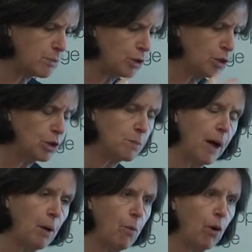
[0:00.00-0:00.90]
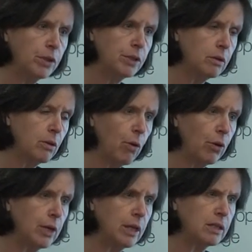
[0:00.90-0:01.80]
produced by one
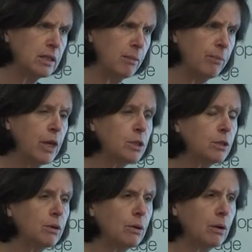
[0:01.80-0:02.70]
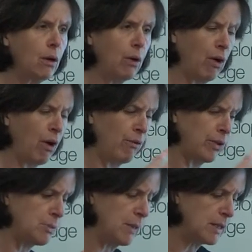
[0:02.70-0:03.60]
organism of a
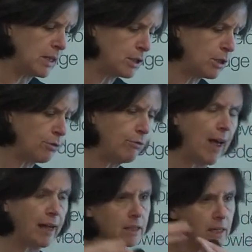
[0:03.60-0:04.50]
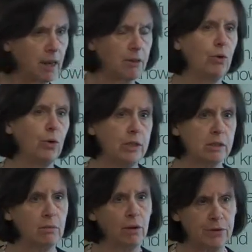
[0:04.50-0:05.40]
species to affect another
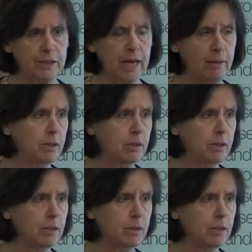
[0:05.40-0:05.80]
organism of the same